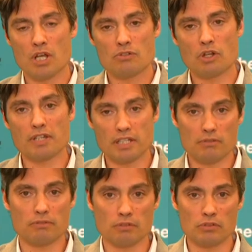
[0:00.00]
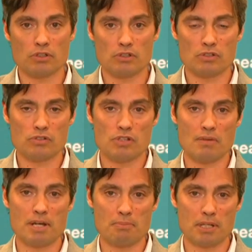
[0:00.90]
So I think to, to
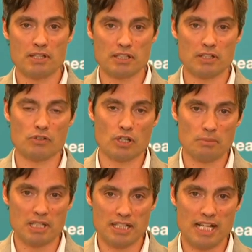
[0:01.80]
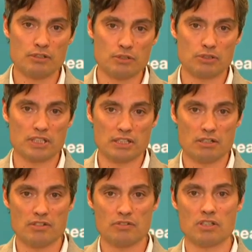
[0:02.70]
sum up, I think there's going to be a natural
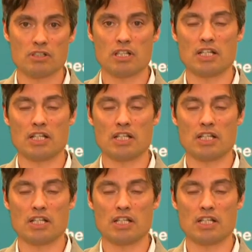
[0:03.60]
decrease in,